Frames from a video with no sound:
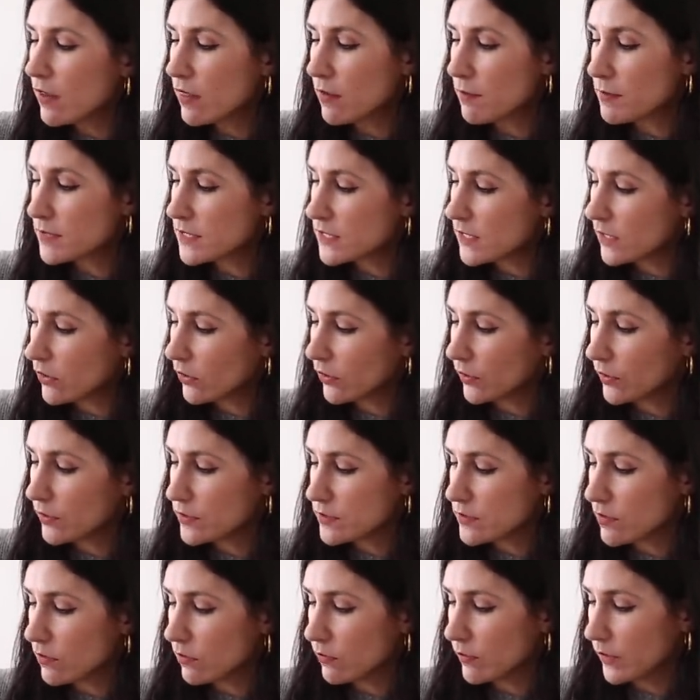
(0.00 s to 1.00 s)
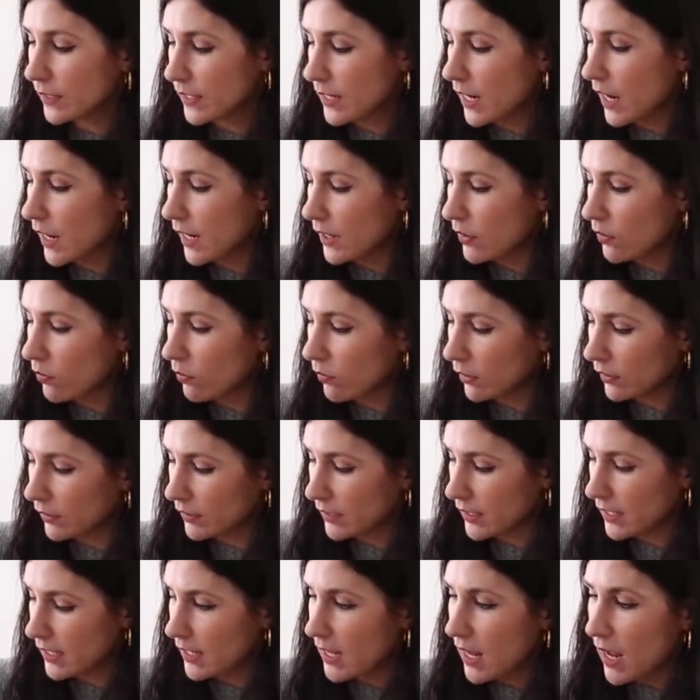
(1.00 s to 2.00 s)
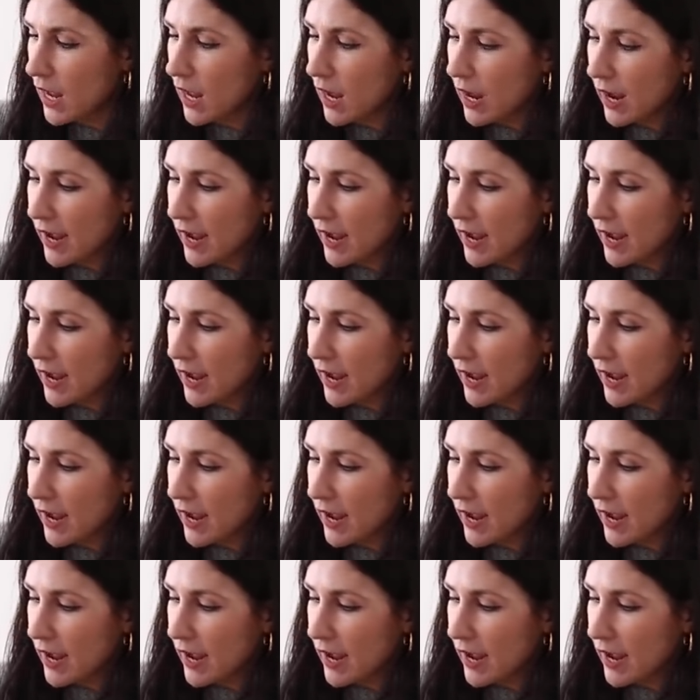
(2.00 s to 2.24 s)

The materials are really high quality.